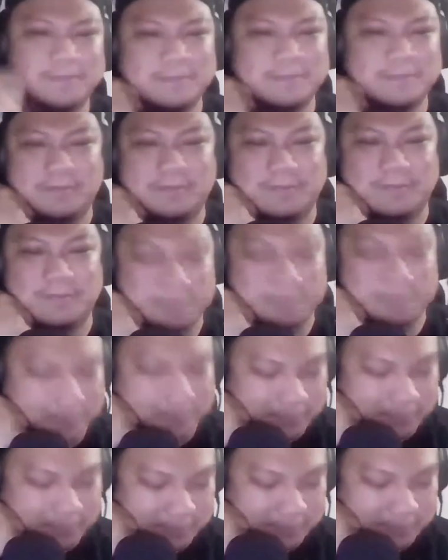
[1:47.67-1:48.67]

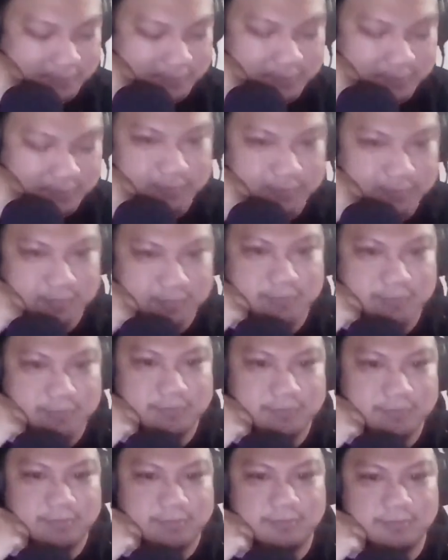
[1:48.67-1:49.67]

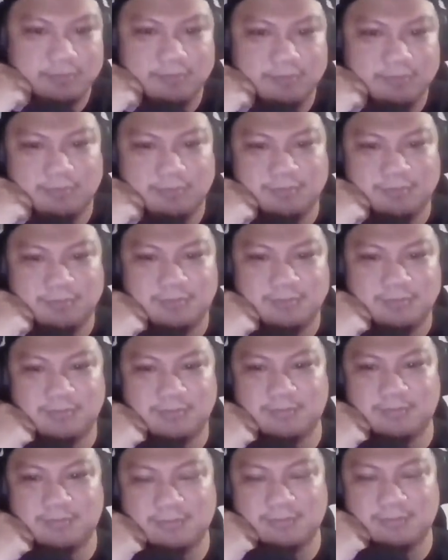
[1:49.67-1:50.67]

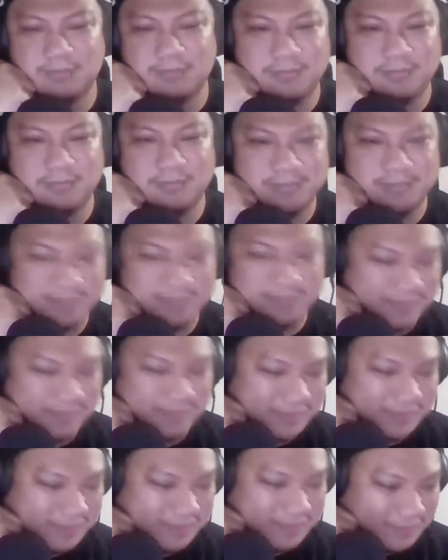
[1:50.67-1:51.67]

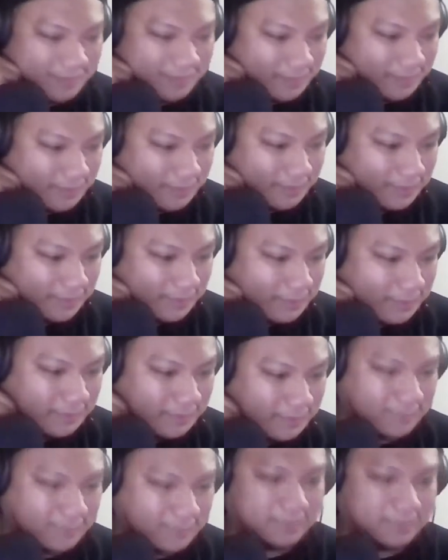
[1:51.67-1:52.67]

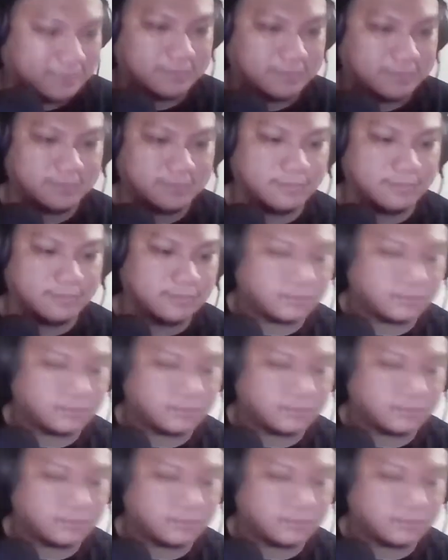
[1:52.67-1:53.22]
(silent)